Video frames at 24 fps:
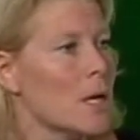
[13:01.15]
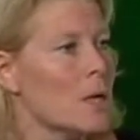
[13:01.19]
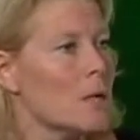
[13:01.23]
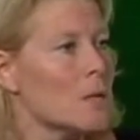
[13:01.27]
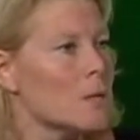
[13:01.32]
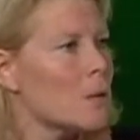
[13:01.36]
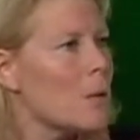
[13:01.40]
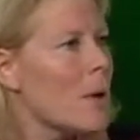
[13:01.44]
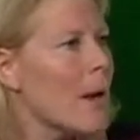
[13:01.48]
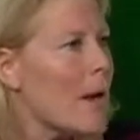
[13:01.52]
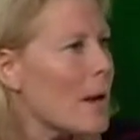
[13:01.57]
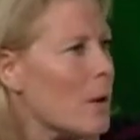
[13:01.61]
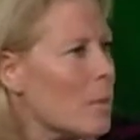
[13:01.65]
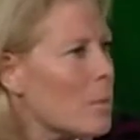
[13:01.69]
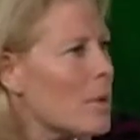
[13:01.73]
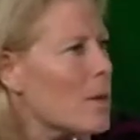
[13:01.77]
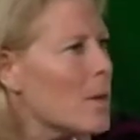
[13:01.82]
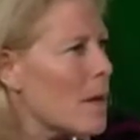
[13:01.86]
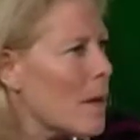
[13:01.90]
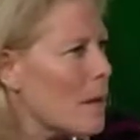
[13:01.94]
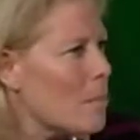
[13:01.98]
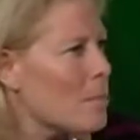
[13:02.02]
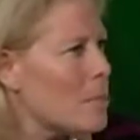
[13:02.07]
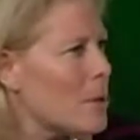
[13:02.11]
So how do we
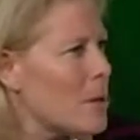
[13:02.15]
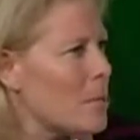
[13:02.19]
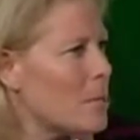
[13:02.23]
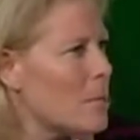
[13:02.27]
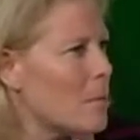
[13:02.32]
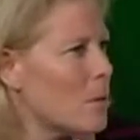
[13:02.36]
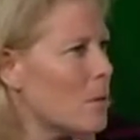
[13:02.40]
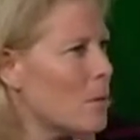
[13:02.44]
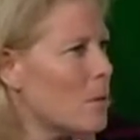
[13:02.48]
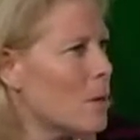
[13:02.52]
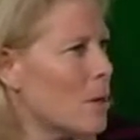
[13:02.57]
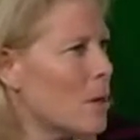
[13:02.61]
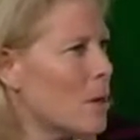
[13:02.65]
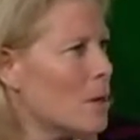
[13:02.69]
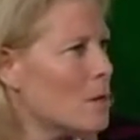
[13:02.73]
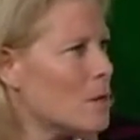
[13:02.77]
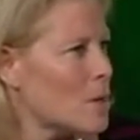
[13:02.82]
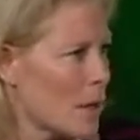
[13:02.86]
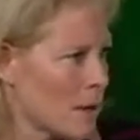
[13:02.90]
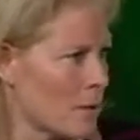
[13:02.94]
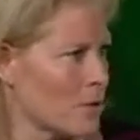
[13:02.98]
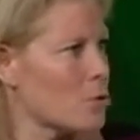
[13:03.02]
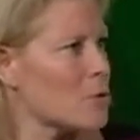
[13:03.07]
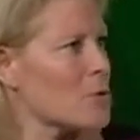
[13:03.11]
get people
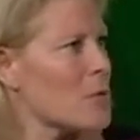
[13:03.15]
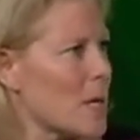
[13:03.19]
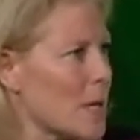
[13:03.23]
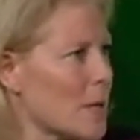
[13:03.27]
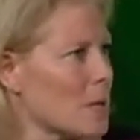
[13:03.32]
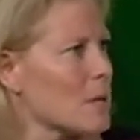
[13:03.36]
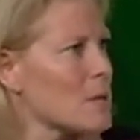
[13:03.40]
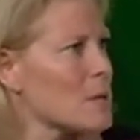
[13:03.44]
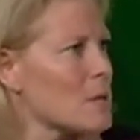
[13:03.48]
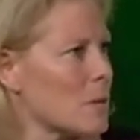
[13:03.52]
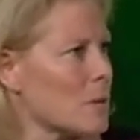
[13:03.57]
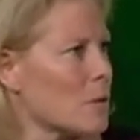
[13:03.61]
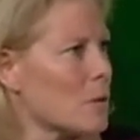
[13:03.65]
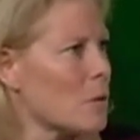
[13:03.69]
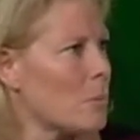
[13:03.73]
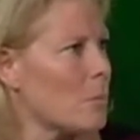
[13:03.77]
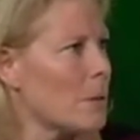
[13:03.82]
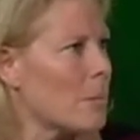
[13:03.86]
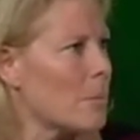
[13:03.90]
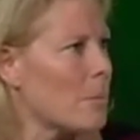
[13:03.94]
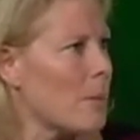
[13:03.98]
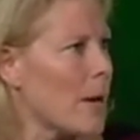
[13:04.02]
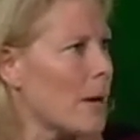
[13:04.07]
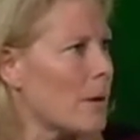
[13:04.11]
to understand us a little
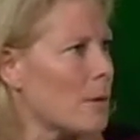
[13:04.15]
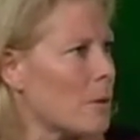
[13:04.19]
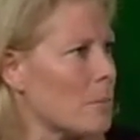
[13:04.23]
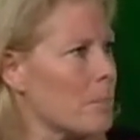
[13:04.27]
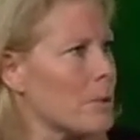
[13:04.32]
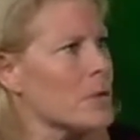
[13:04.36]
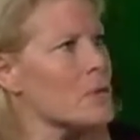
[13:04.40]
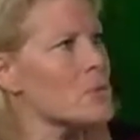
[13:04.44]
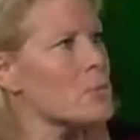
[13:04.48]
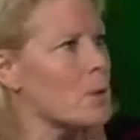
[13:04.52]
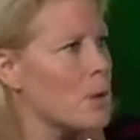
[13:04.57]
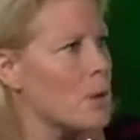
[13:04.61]
bit better? Because we